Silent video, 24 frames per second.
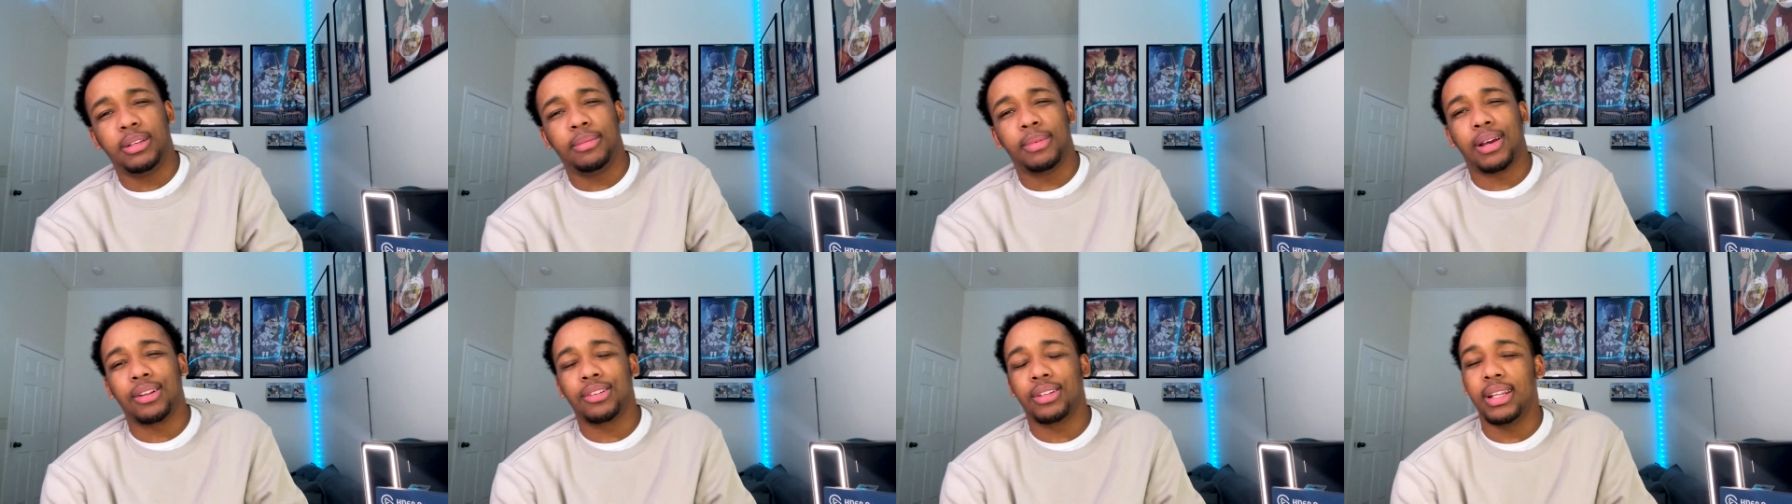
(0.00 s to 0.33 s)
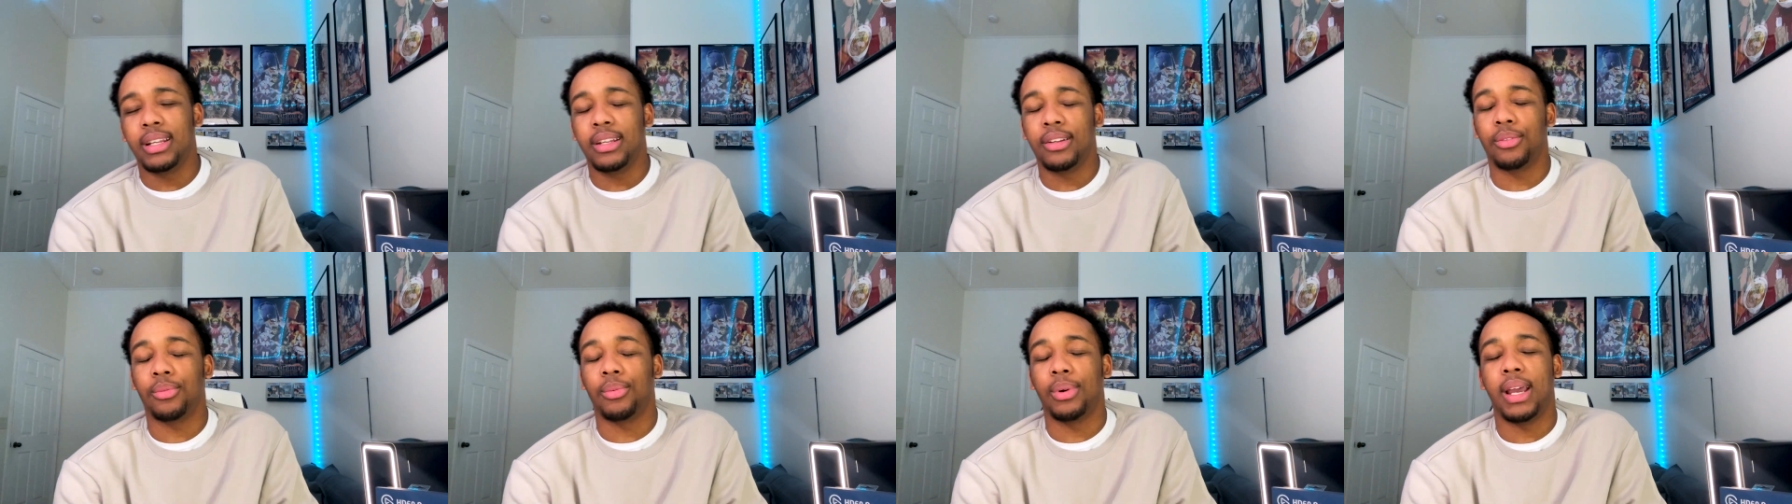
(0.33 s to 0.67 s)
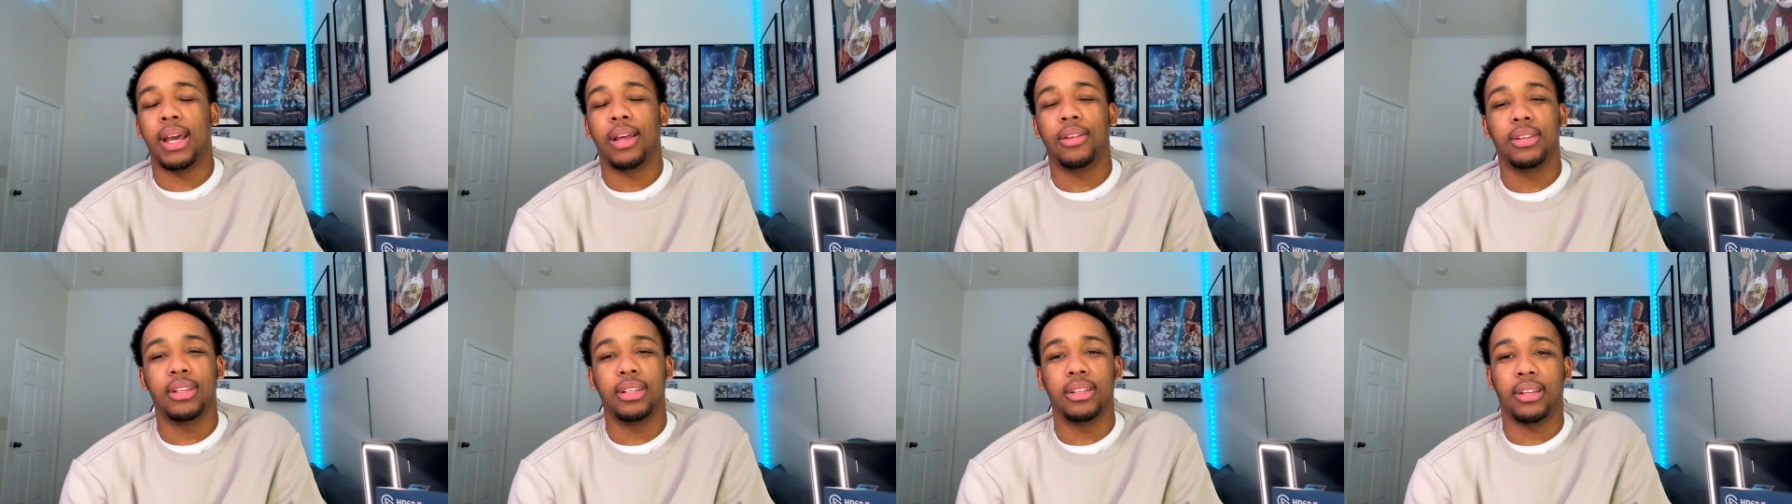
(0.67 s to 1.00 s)
I was getting
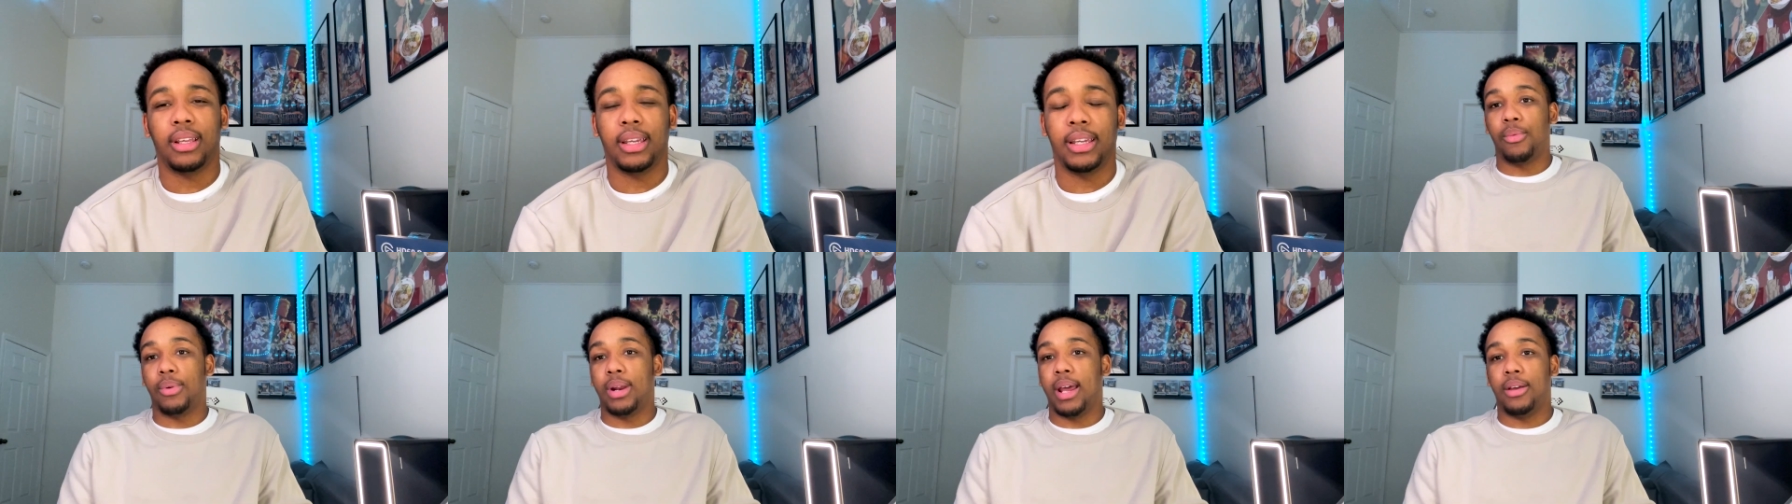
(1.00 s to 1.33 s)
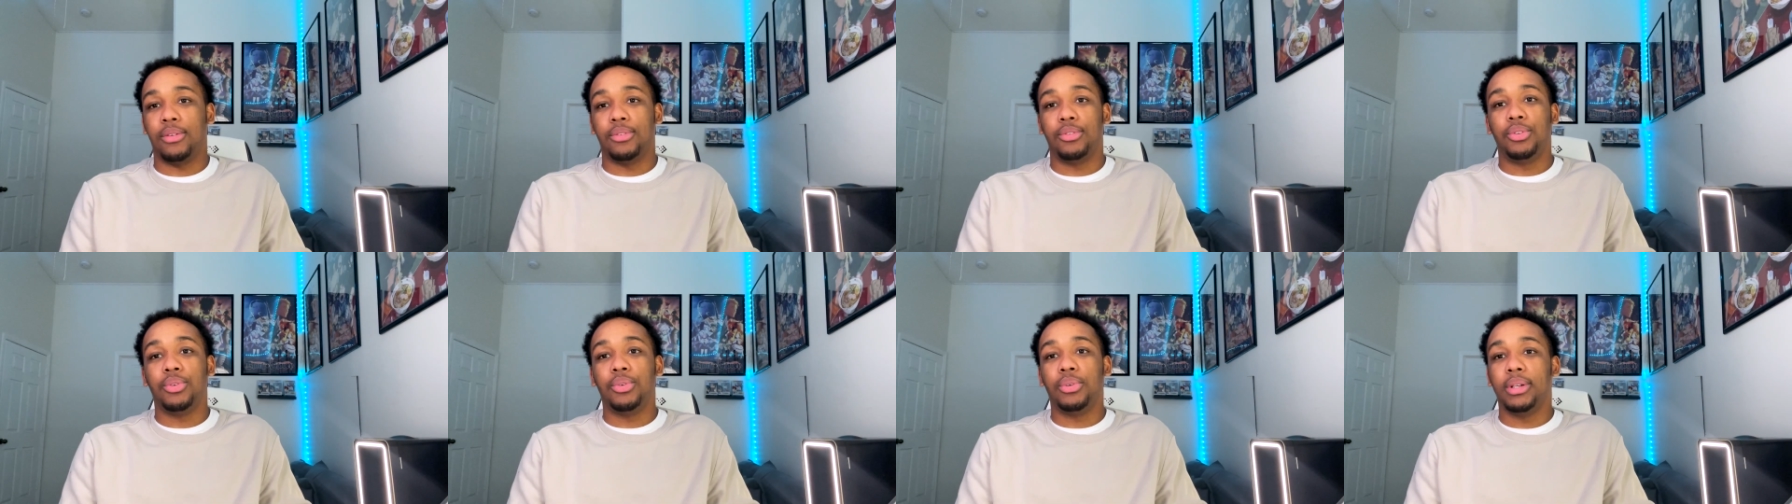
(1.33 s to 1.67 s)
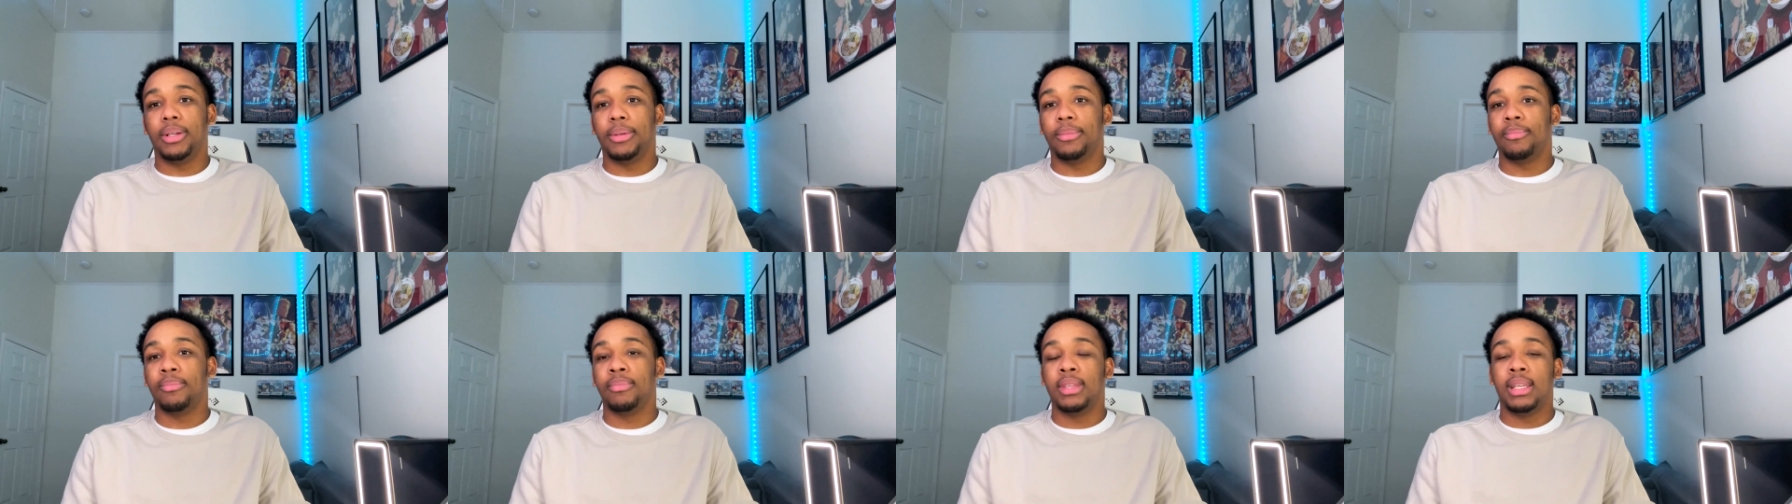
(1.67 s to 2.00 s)
around it, like what I was
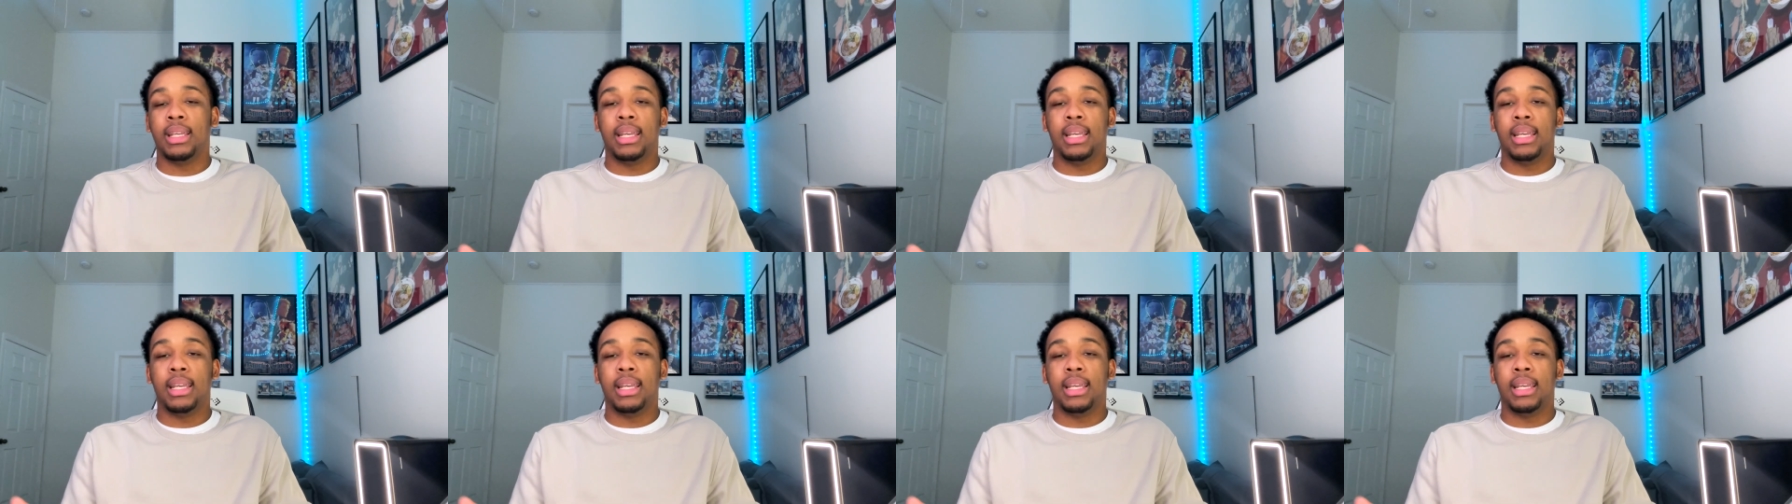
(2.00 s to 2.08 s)
doing